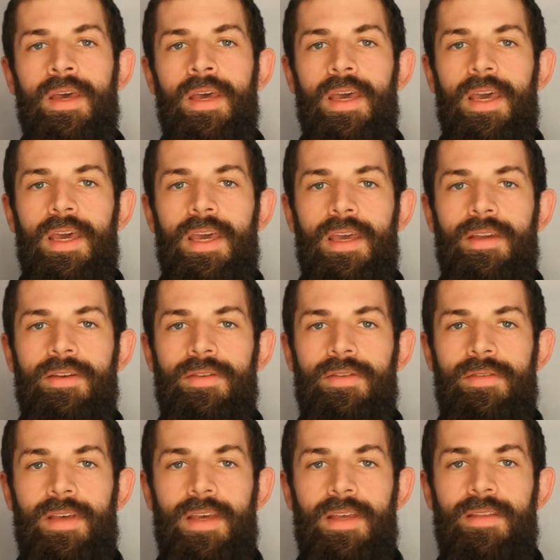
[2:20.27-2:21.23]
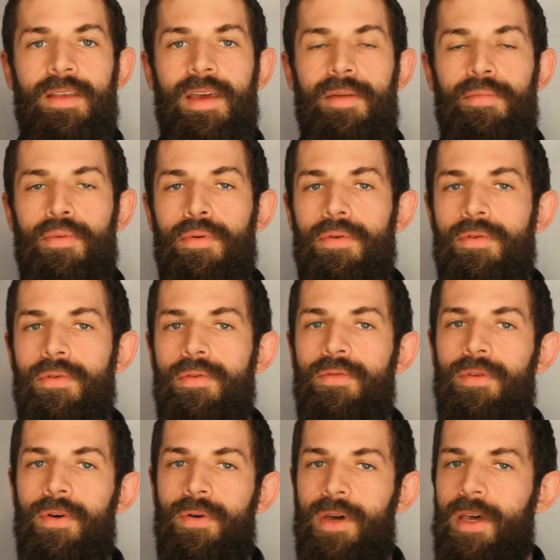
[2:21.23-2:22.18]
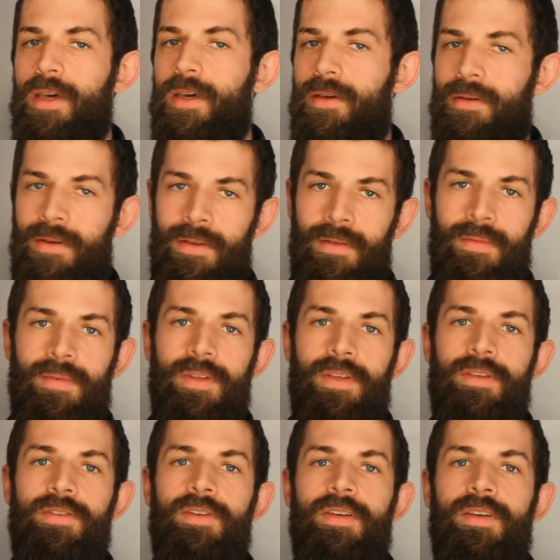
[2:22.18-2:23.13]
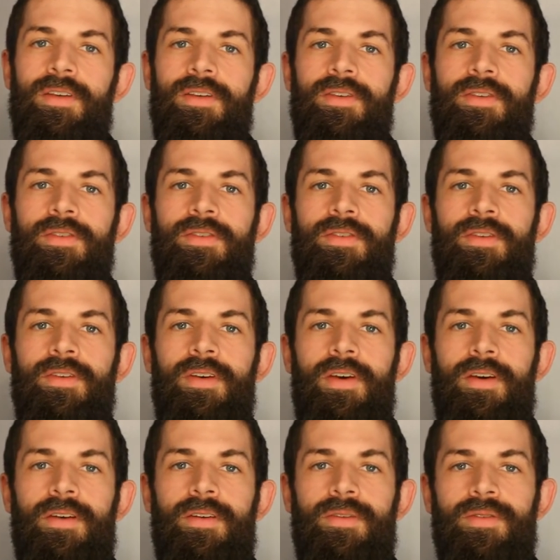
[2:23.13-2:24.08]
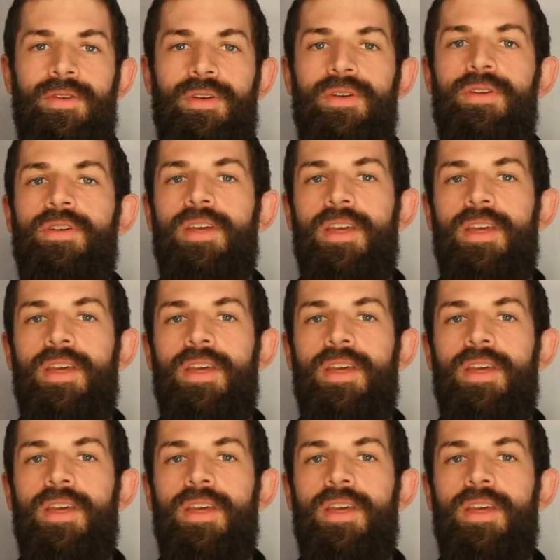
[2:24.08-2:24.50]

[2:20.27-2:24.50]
And then they approve. okay, this is uh, good to